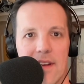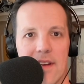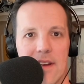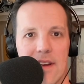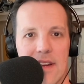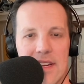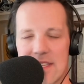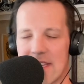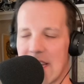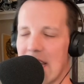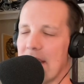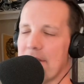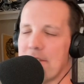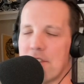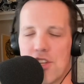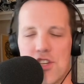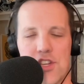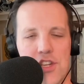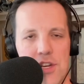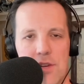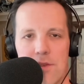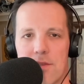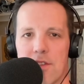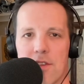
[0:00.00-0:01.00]
He's going to have to
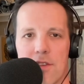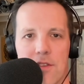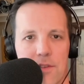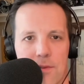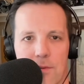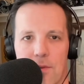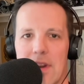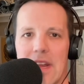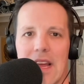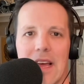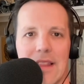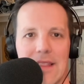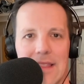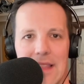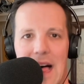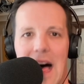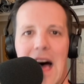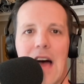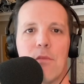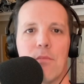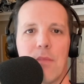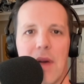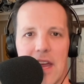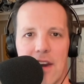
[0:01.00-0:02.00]
shoot the three a
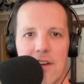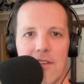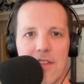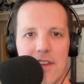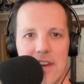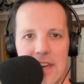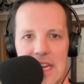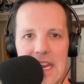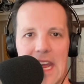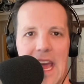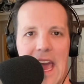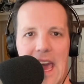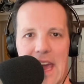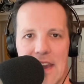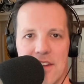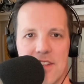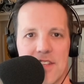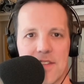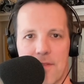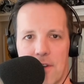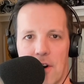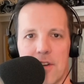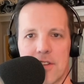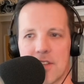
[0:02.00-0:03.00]
lot better than he had
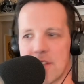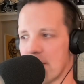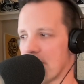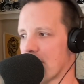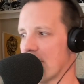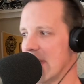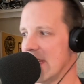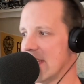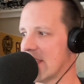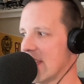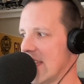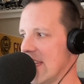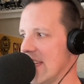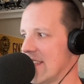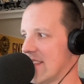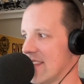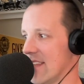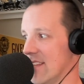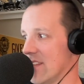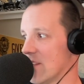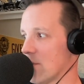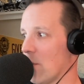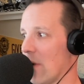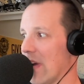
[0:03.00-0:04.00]
his first three seasons.